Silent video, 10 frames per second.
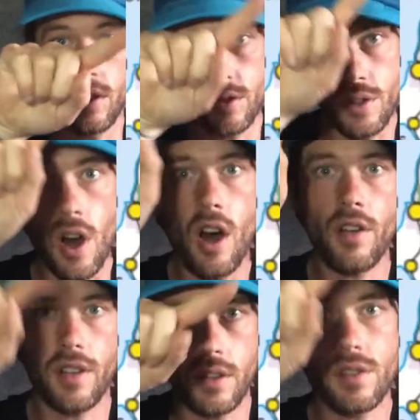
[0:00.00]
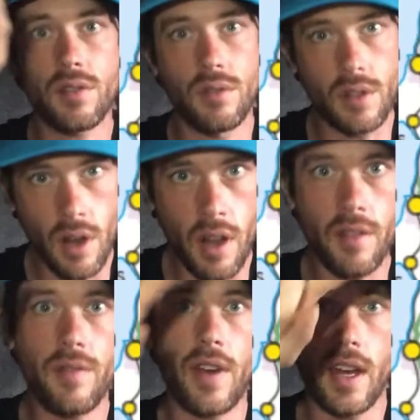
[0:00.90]
north, it goes through the
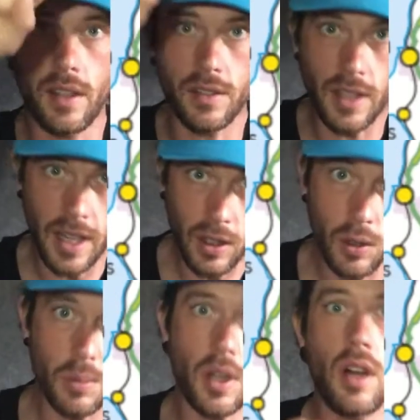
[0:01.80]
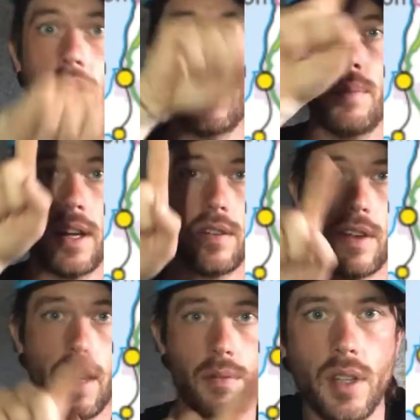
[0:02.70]
Northern Fells and it loops all the way back
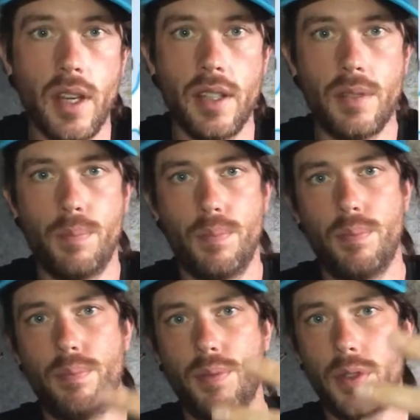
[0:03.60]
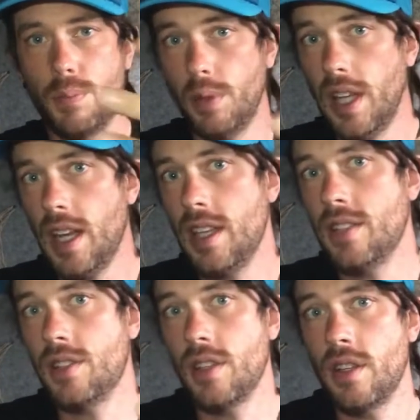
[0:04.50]
around. It's split
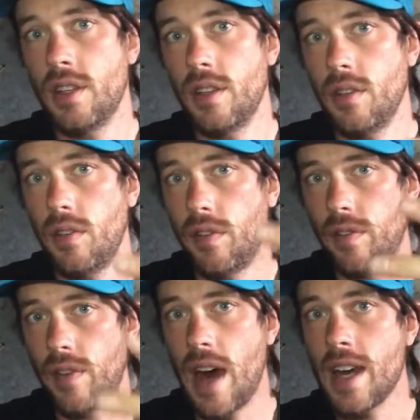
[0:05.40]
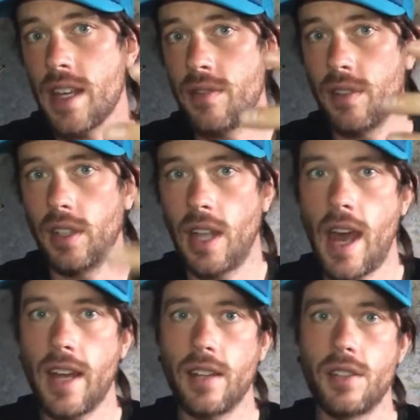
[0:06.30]
into 5
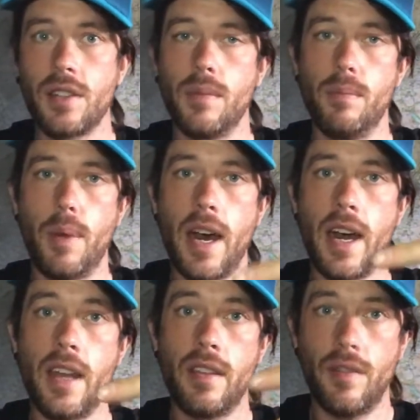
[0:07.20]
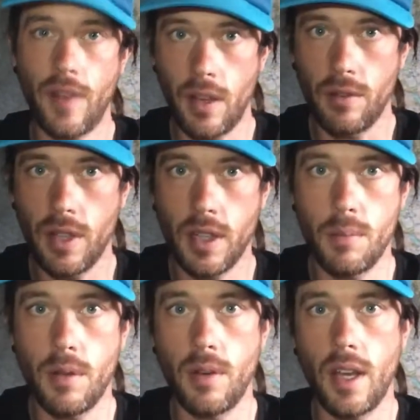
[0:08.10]
legs by the fell running
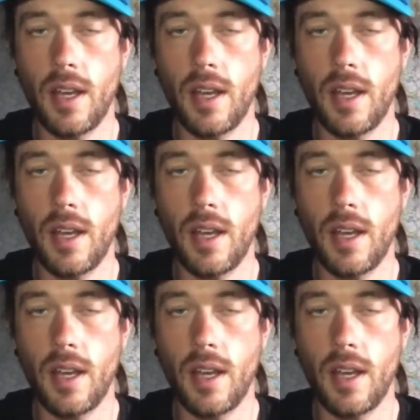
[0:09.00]
community.